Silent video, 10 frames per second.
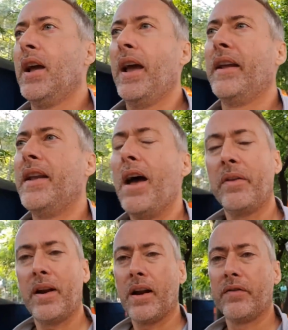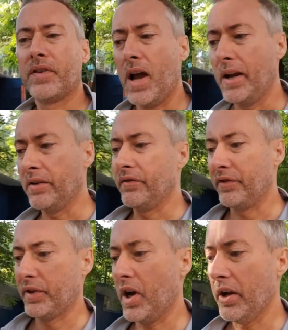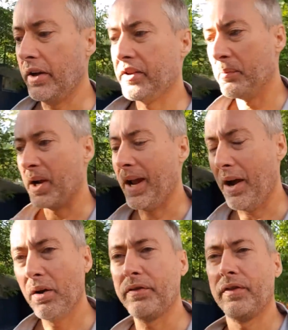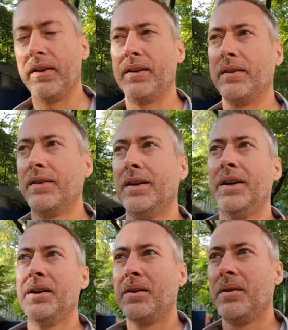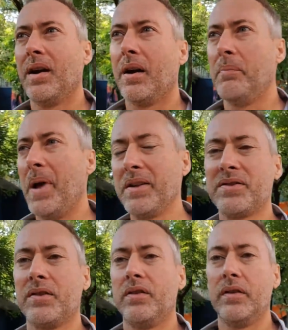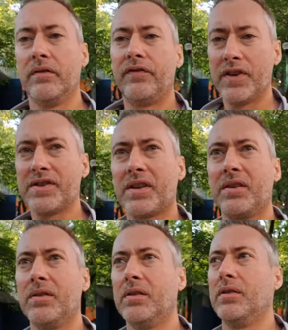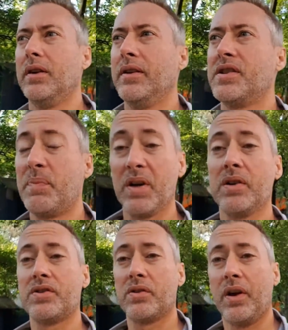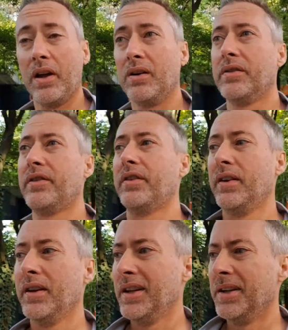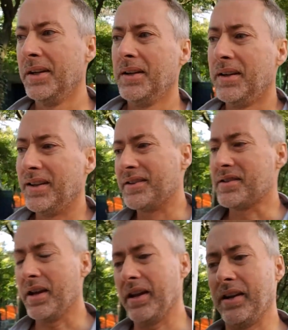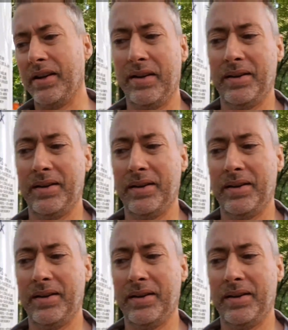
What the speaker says: And now that I've kind of gotten into my health and mental and physical and spiritual health, it's like